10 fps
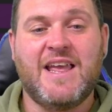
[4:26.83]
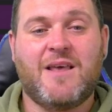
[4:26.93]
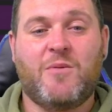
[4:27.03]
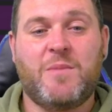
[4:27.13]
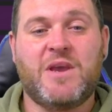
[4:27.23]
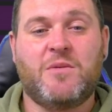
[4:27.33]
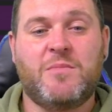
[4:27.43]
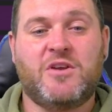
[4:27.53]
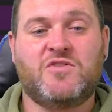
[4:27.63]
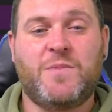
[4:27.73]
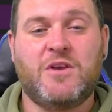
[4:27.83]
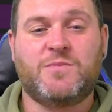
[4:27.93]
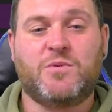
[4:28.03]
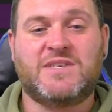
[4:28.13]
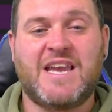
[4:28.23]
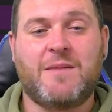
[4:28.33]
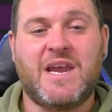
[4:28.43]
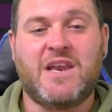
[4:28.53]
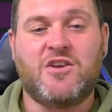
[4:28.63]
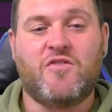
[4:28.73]
They want to become the most reputable team
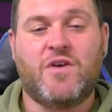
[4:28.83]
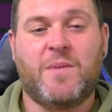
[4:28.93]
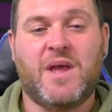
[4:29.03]
in Europe.